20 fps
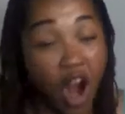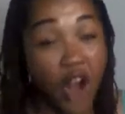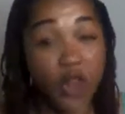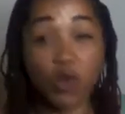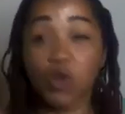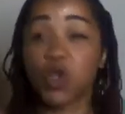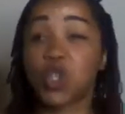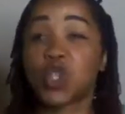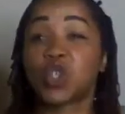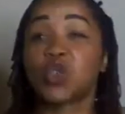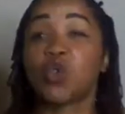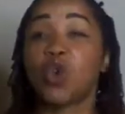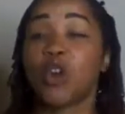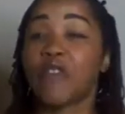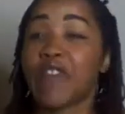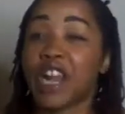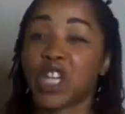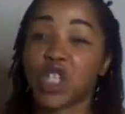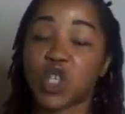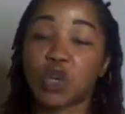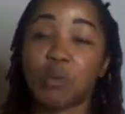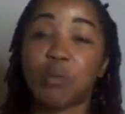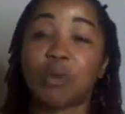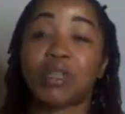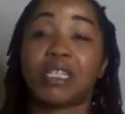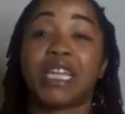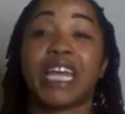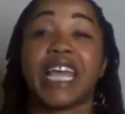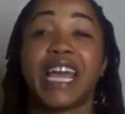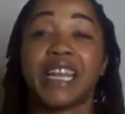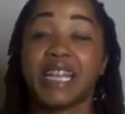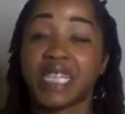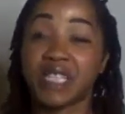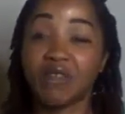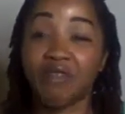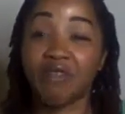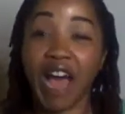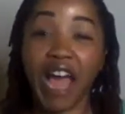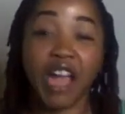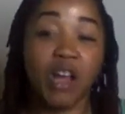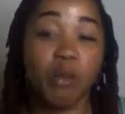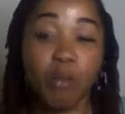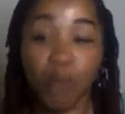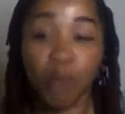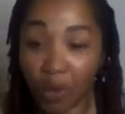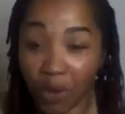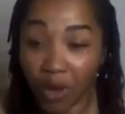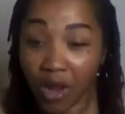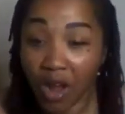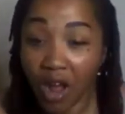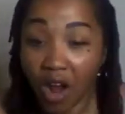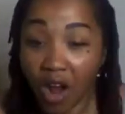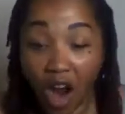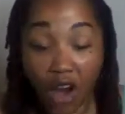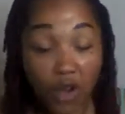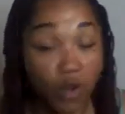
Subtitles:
Are you sure that your plan is viable?